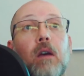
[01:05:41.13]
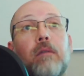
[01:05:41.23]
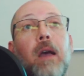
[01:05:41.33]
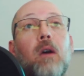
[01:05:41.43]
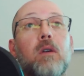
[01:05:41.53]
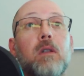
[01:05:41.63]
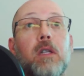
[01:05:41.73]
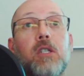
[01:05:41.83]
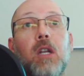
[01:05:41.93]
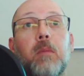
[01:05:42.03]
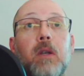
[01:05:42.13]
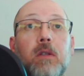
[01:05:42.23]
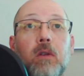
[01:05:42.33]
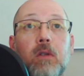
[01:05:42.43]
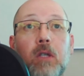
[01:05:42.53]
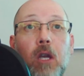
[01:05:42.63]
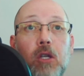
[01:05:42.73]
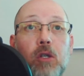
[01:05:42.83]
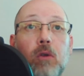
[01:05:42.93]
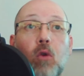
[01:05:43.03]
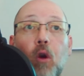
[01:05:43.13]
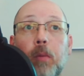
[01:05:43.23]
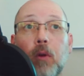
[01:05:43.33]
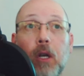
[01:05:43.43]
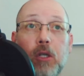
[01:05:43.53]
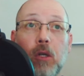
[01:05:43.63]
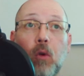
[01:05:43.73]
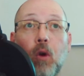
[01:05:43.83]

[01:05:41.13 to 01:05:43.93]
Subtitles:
avowed, legitimate association, corporation,